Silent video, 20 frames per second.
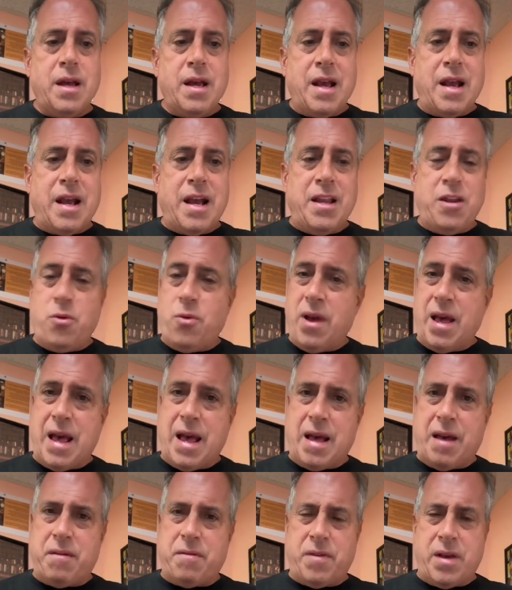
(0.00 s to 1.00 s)
and you
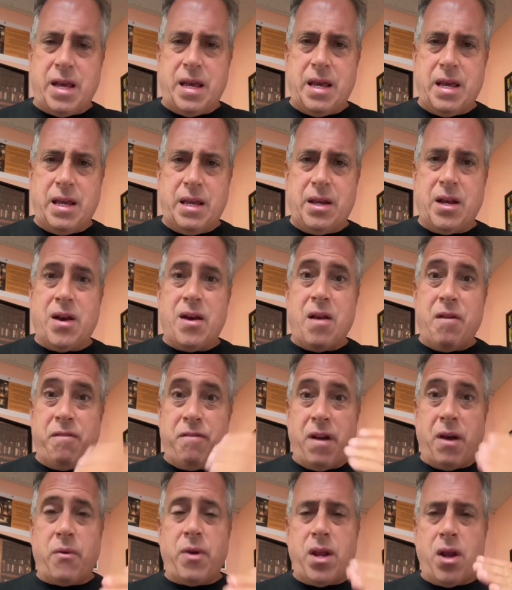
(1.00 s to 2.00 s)
have a
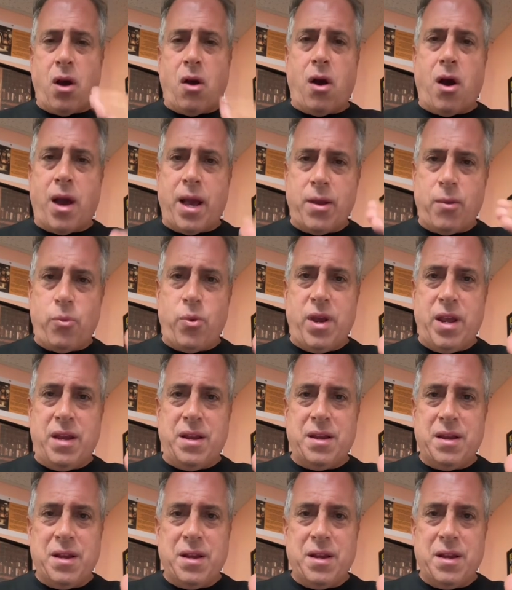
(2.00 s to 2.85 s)
very high wheated